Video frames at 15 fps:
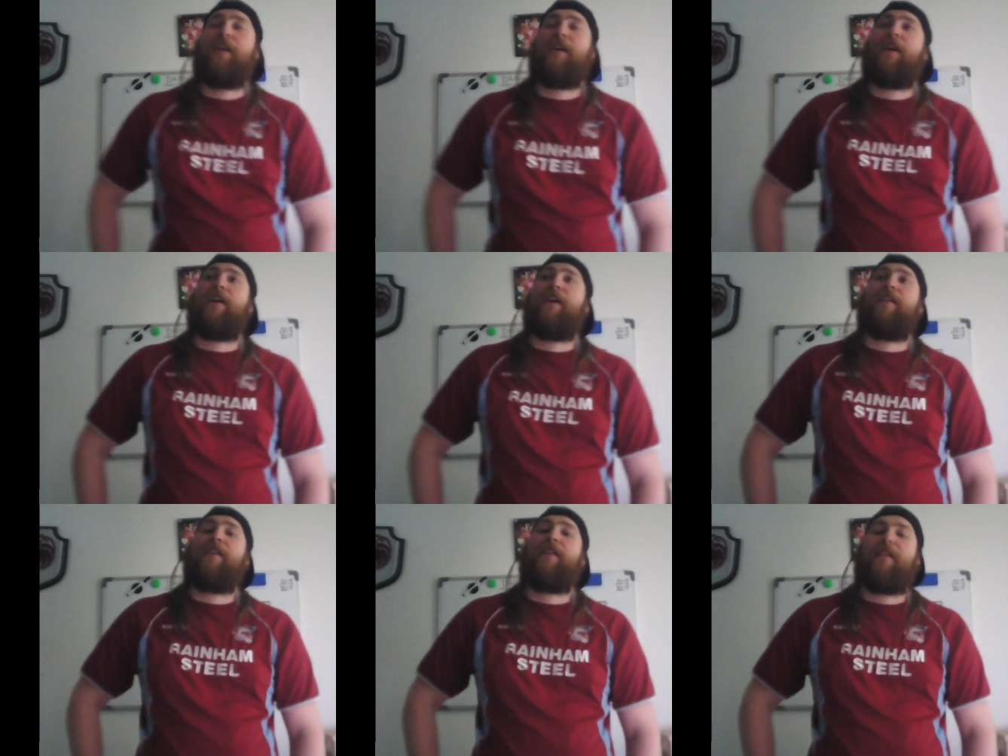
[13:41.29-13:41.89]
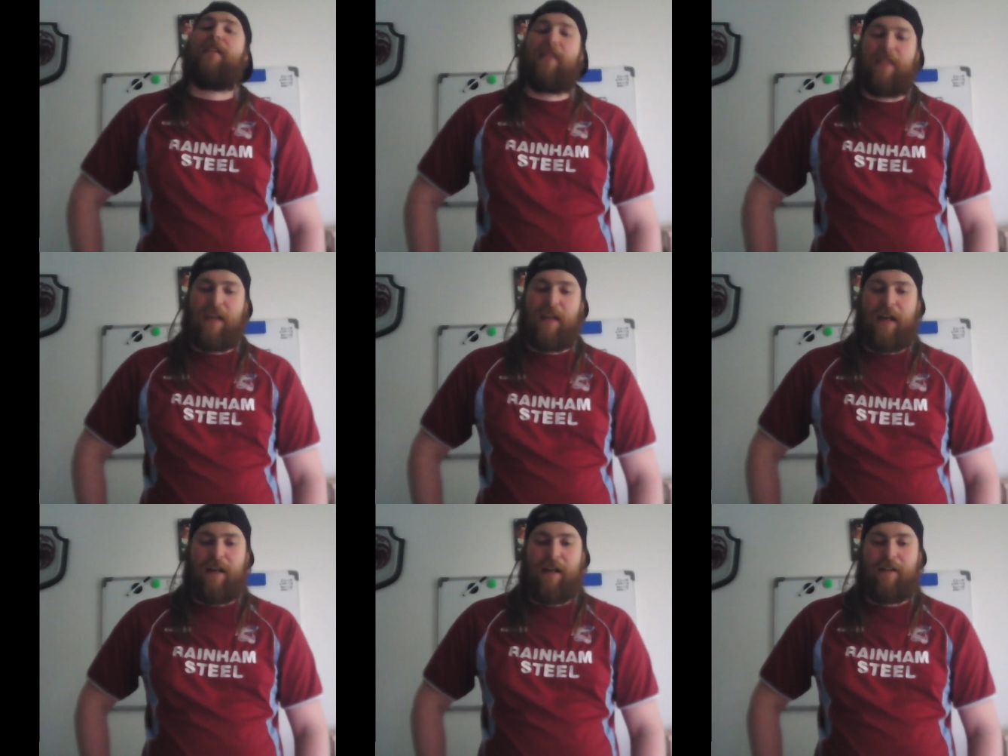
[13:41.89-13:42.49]
and
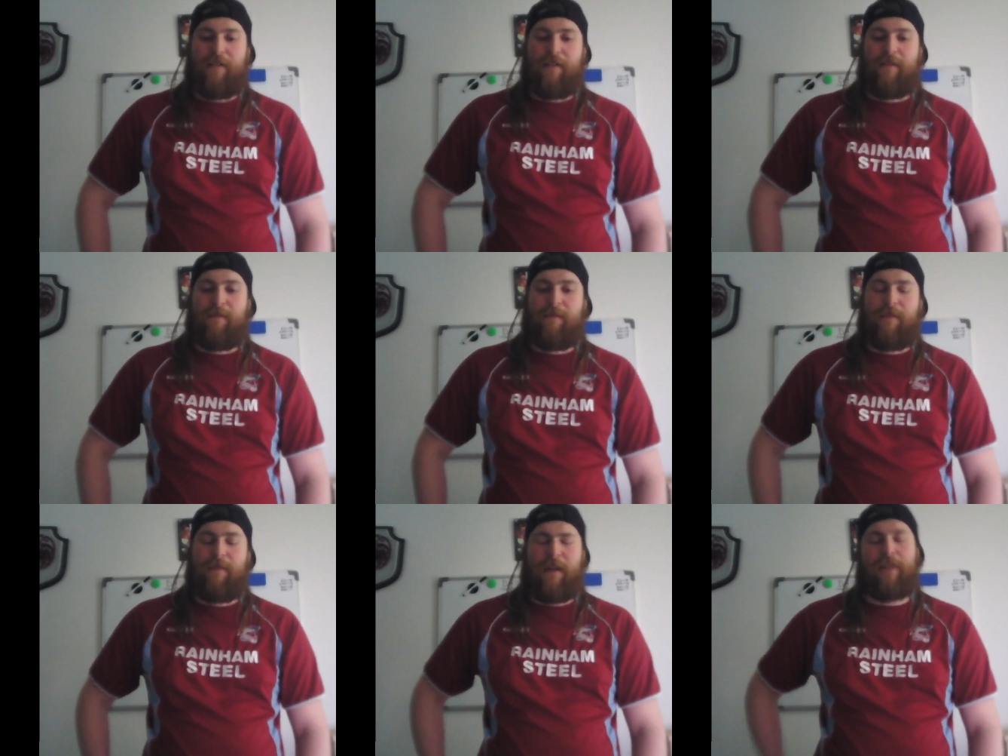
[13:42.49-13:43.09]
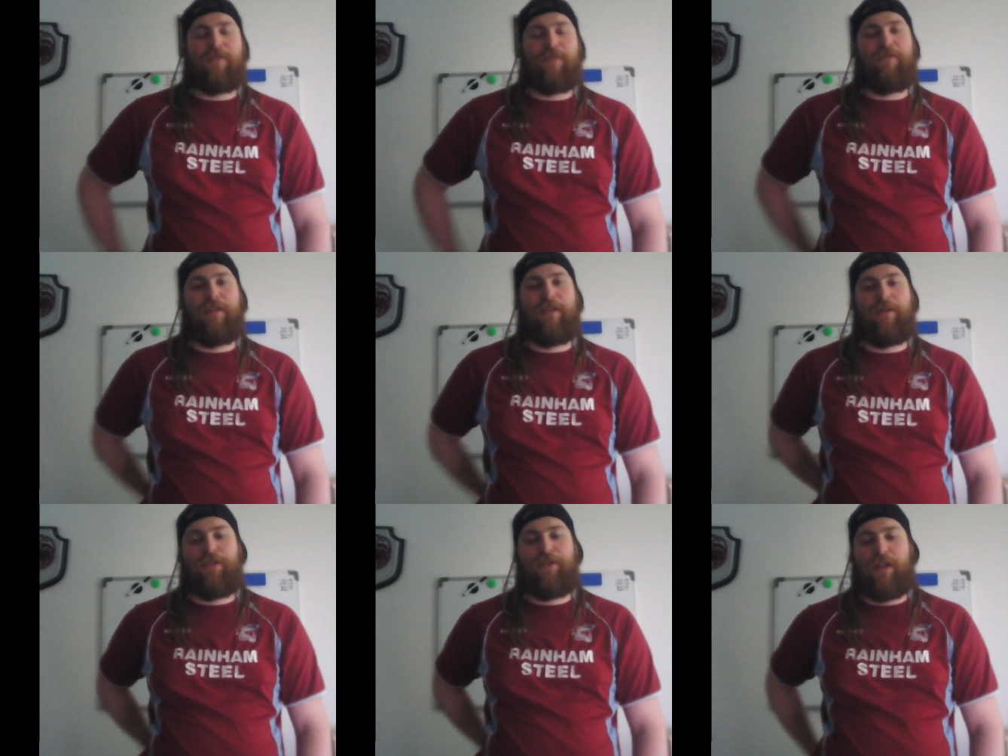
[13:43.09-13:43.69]
that is a
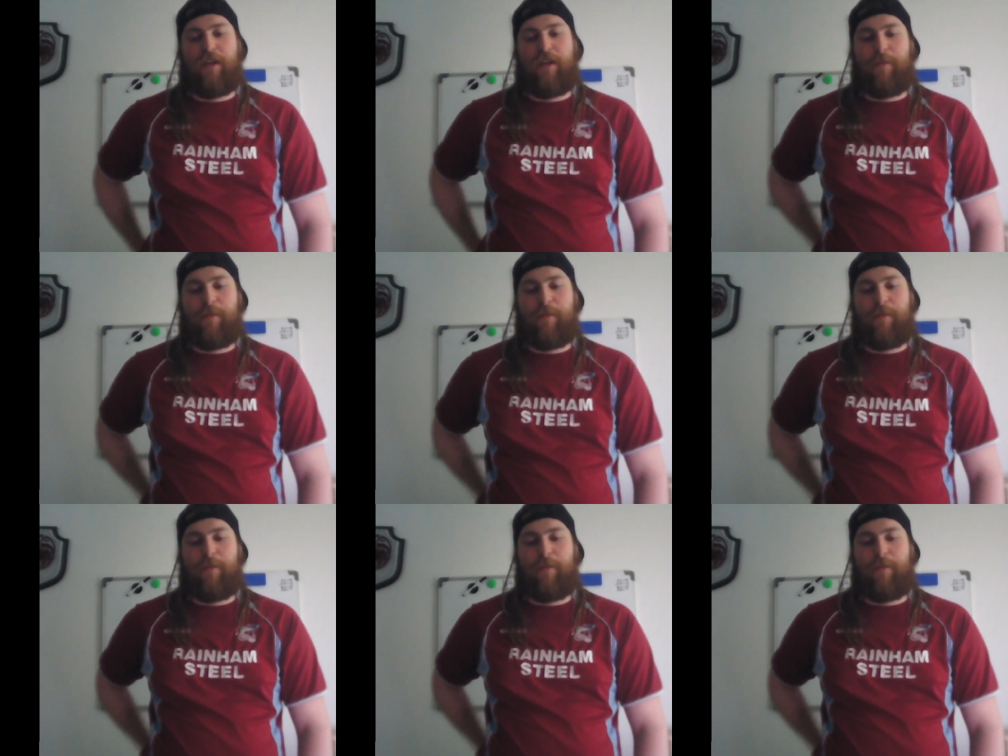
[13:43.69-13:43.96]
real shame.